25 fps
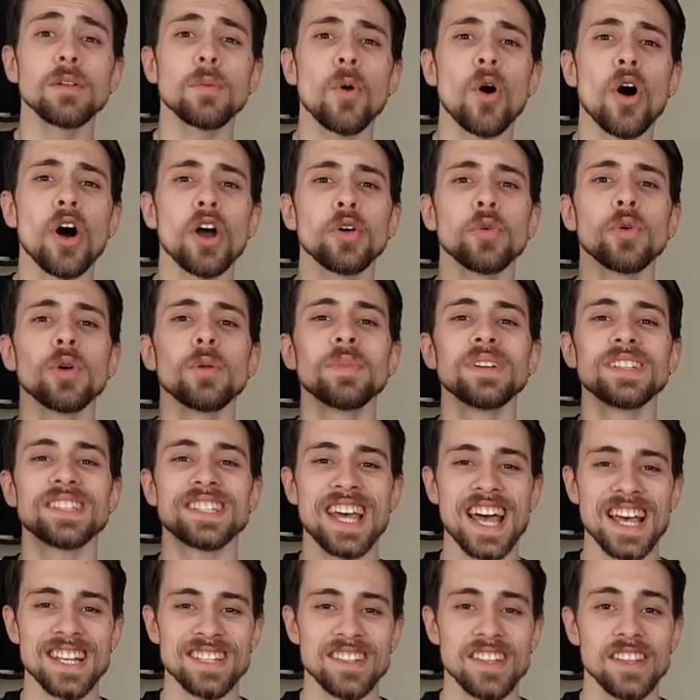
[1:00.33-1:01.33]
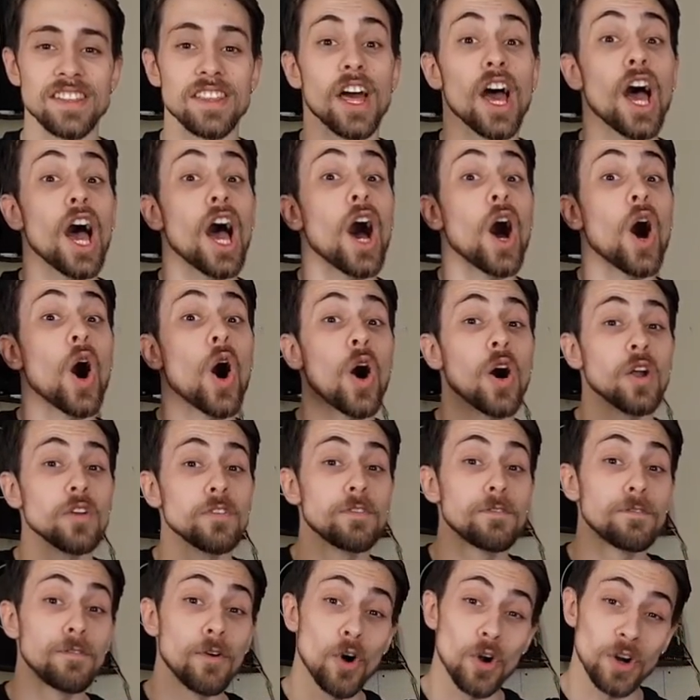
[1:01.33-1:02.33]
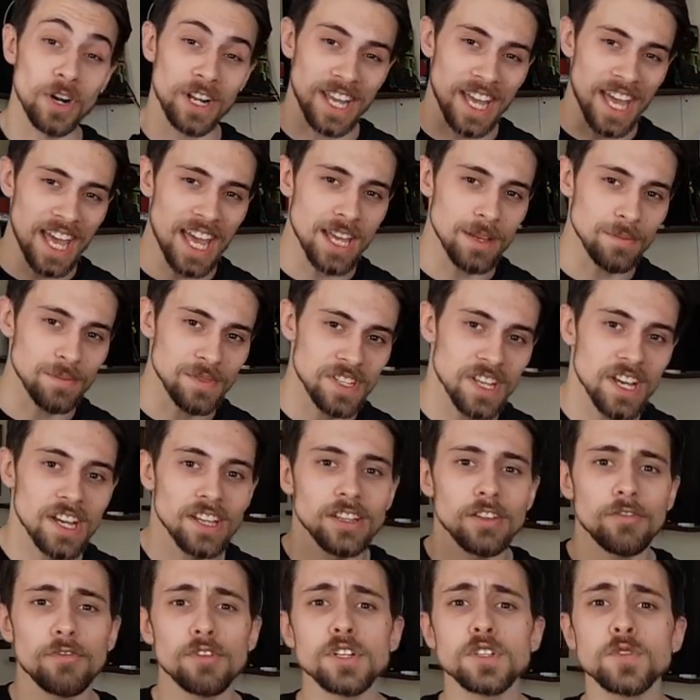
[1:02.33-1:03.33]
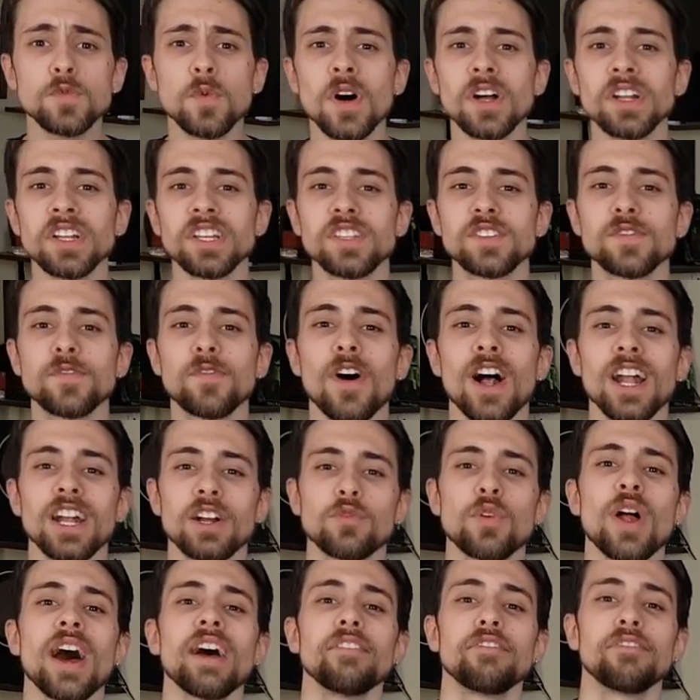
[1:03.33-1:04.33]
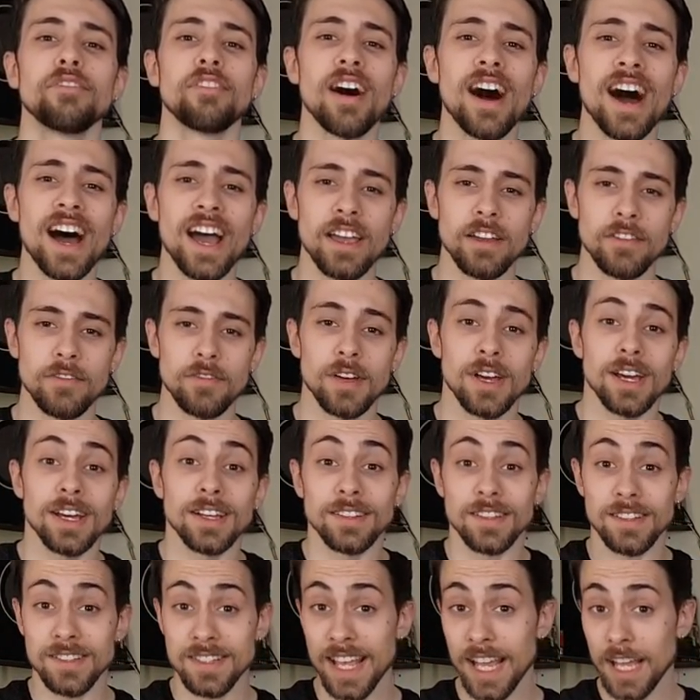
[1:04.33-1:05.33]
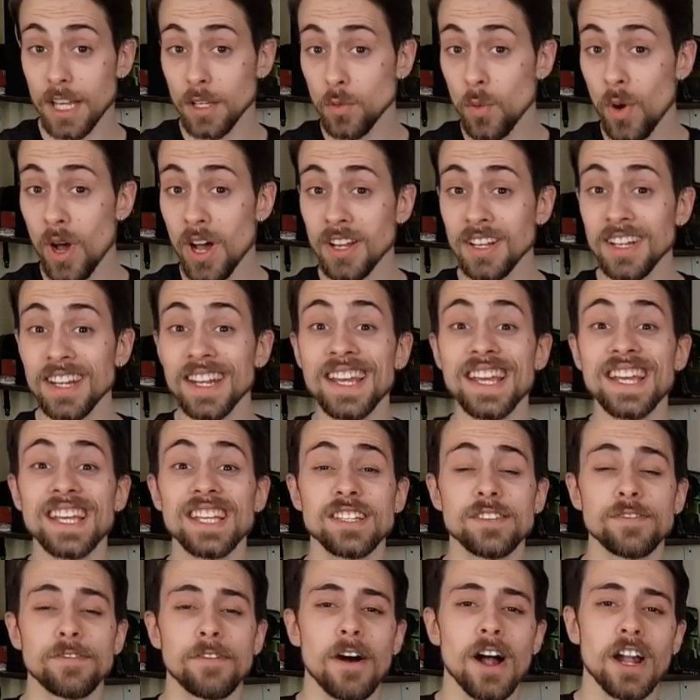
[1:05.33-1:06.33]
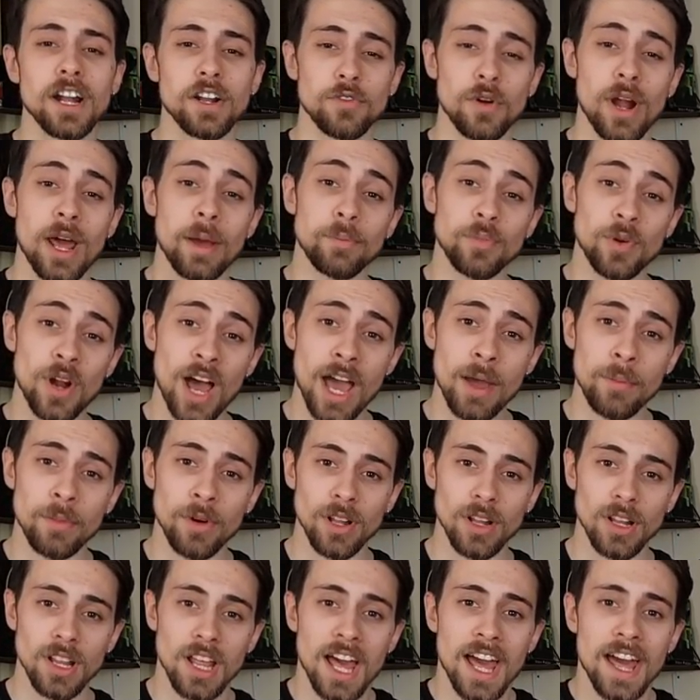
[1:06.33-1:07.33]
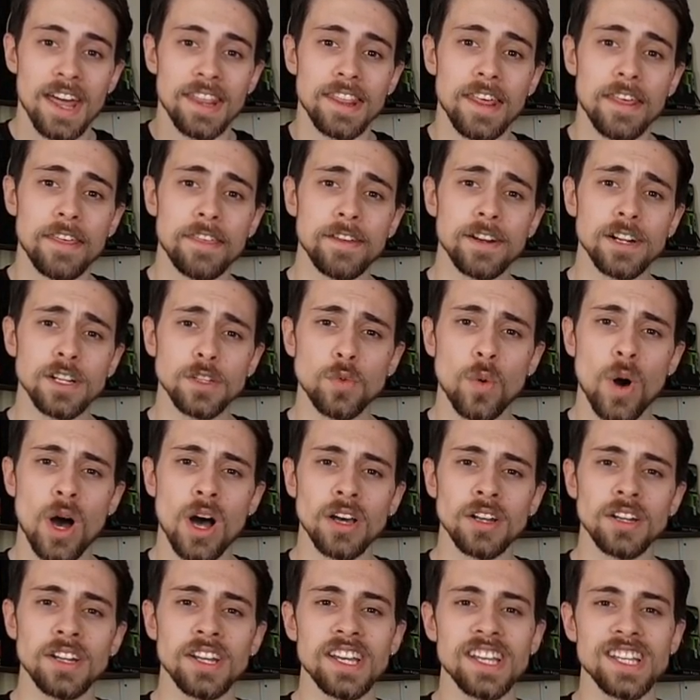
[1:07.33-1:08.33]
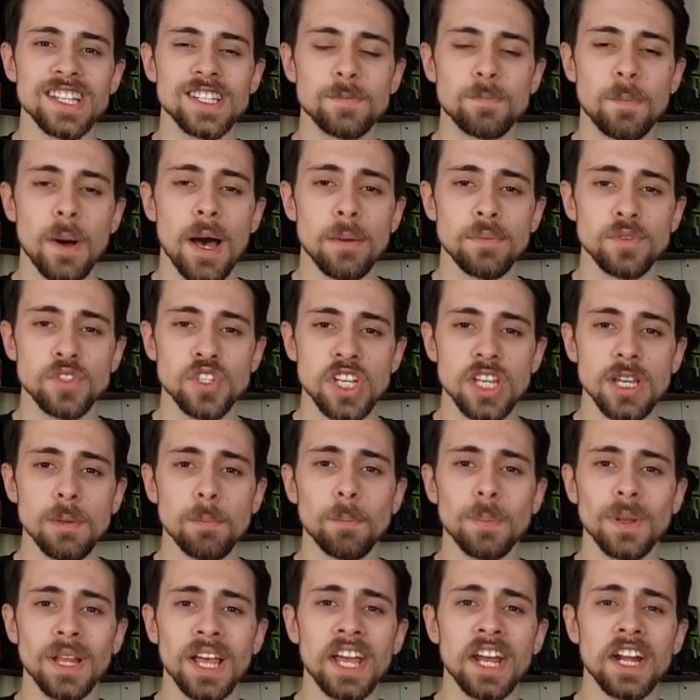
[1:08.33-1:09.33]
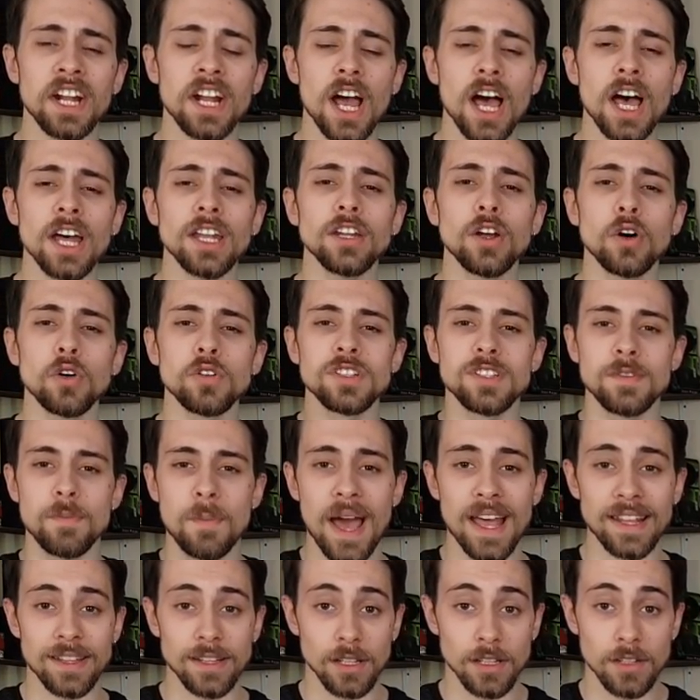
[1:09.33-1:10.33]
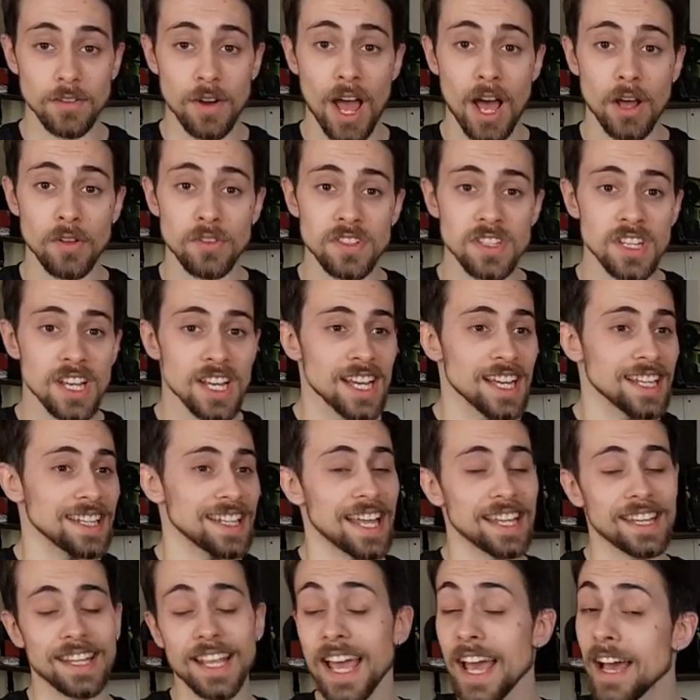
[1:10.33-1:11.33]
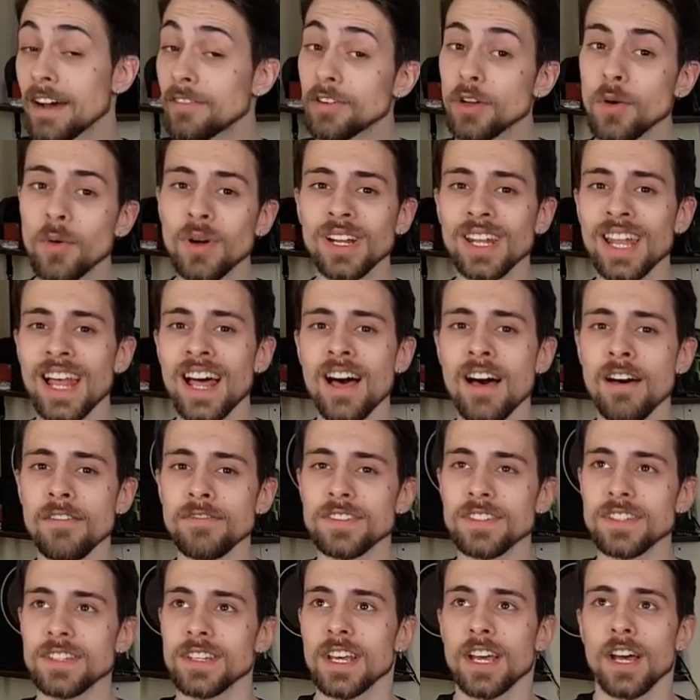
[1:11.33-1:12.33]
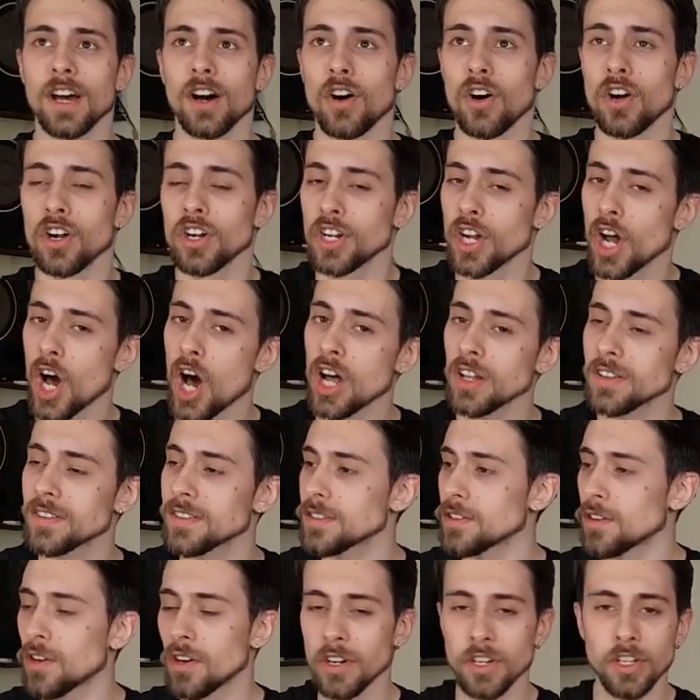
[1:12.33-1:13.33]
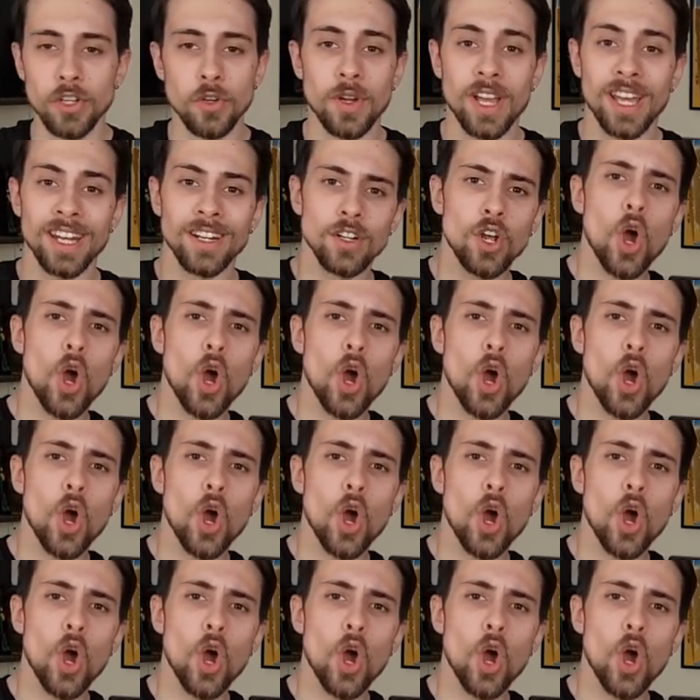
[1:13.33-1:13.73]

boy will be tested on 4 games. The first one is Far Cry 5. The second one is Far Cry Primal. The third one is PUBG Player Unknown's Battlegrounds that everyone loves, or not, or you can